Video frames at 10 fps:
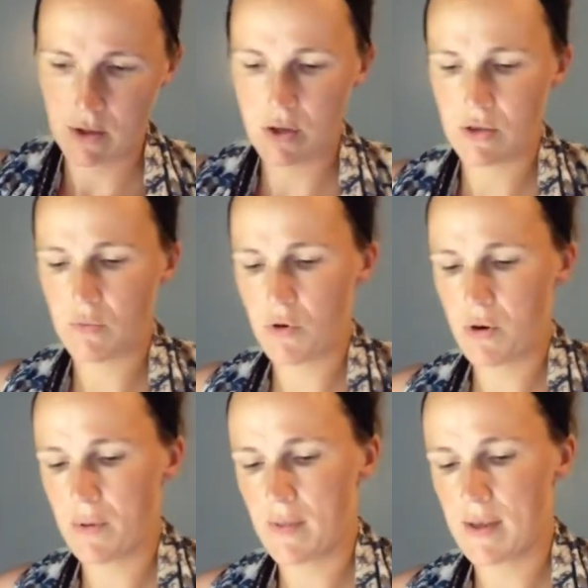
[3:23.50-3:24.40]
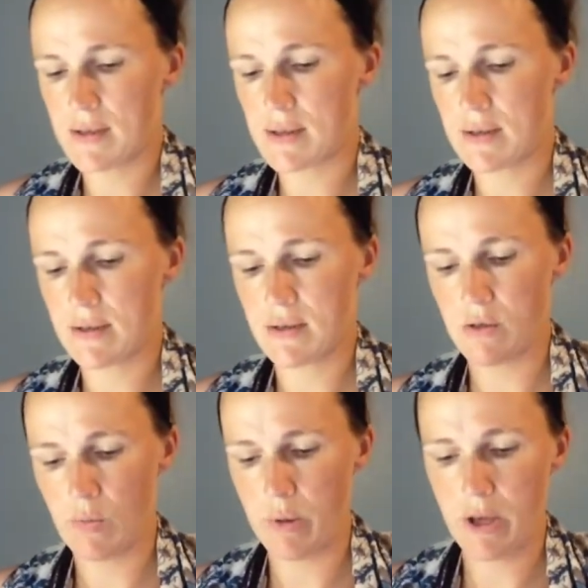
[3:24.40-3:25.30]
can do more with this because it's
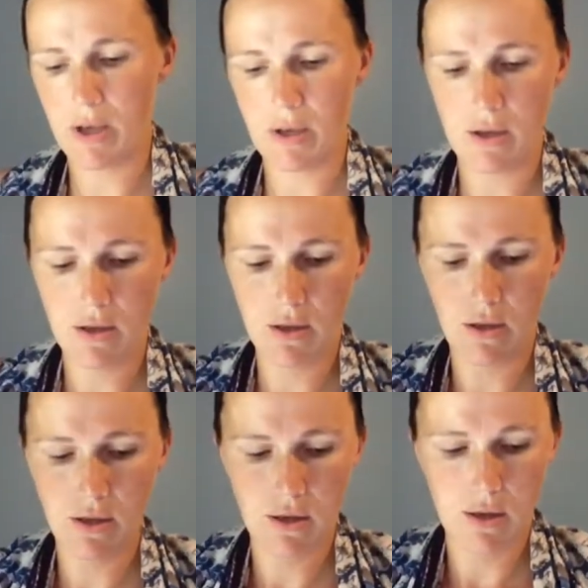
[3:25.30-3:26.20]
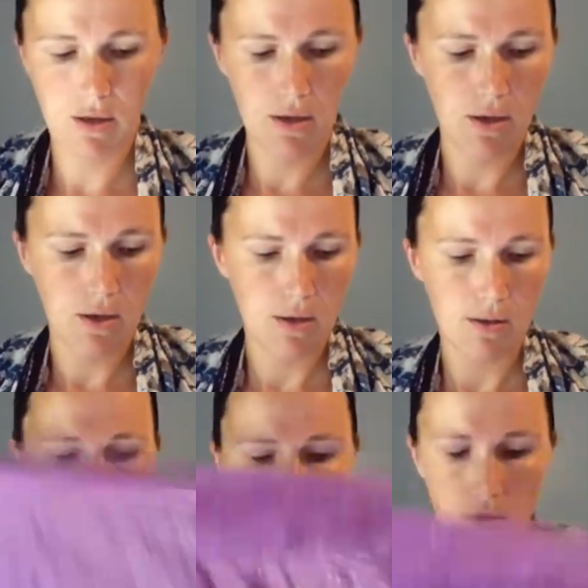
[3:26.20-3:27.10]
so big.
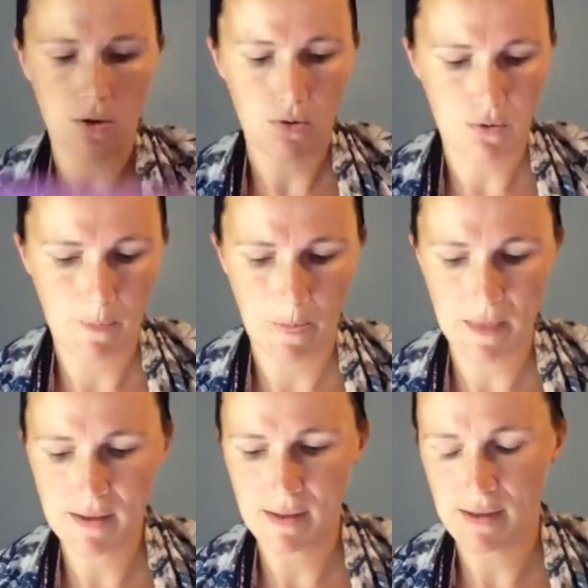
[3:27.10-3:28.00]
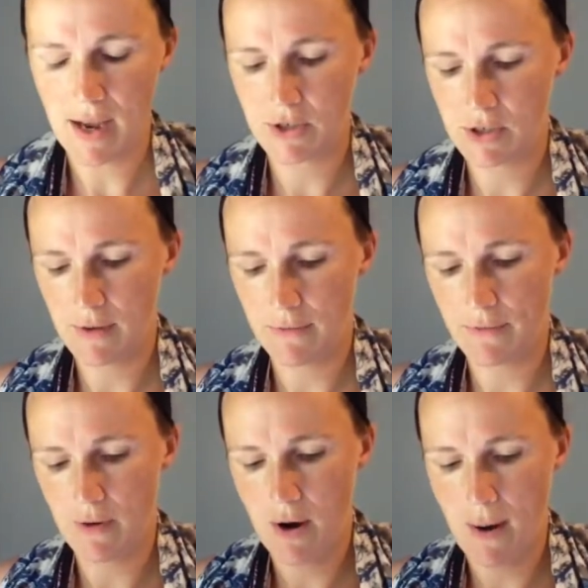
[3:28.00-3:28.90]
So this is actually
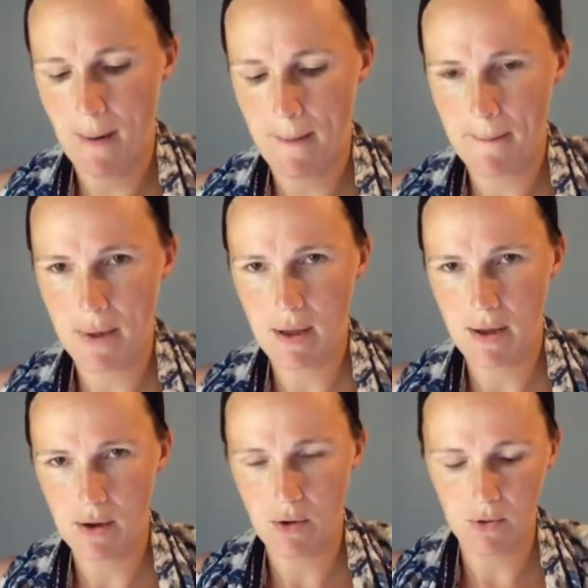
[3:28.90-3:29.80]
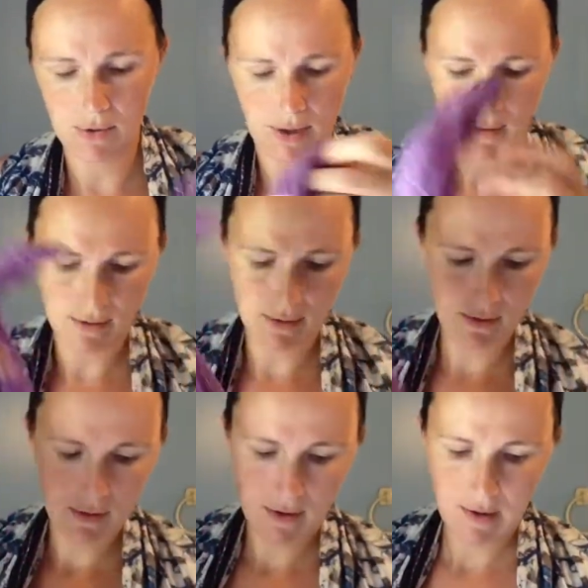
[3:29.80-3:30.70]
from, hold on,
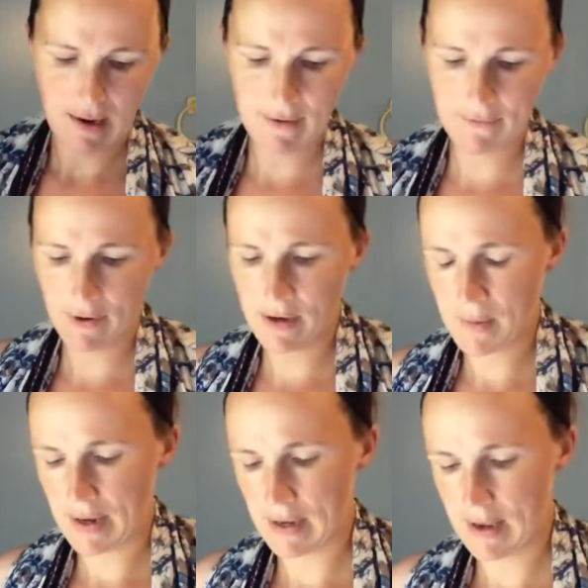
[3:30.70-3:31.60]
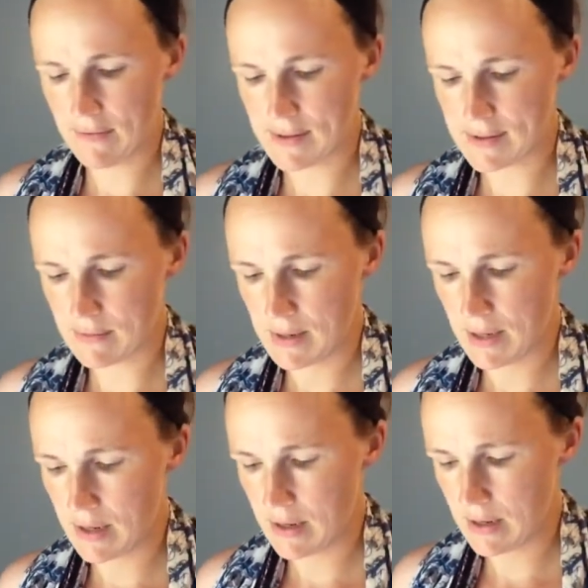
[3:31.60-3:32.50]
a friend of mine gave this to
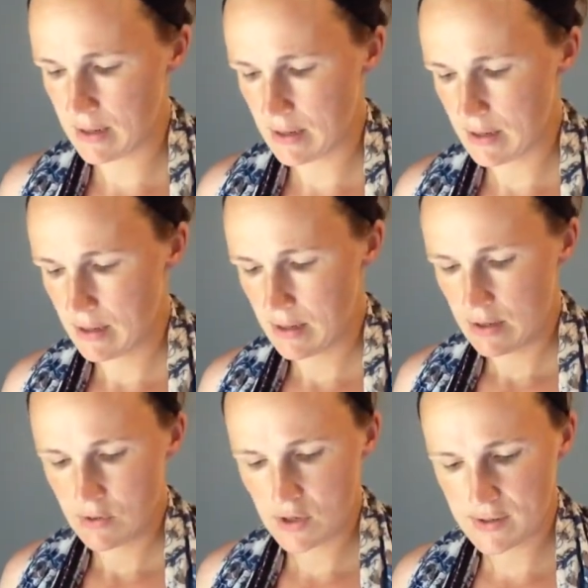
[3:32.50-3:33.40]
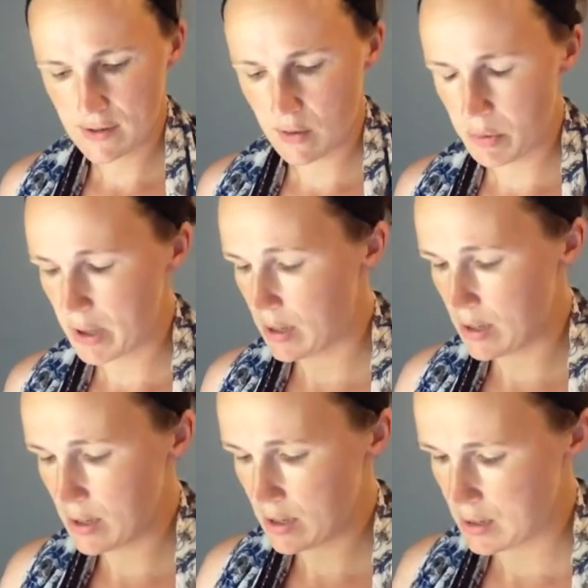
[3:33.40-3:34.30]
me, Jessica P.
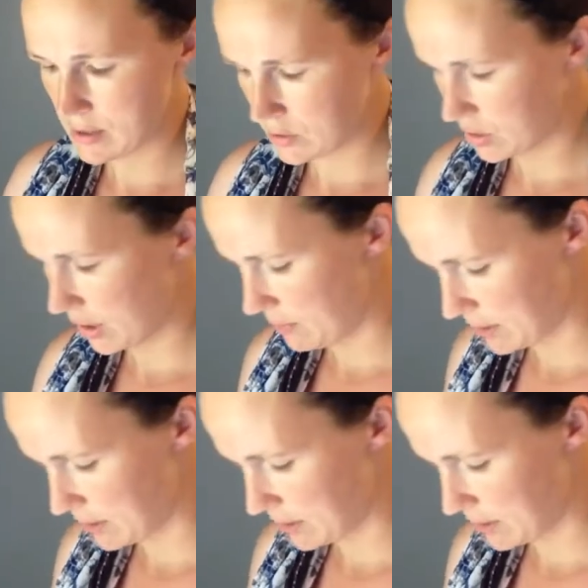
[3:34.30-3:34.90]
She gave me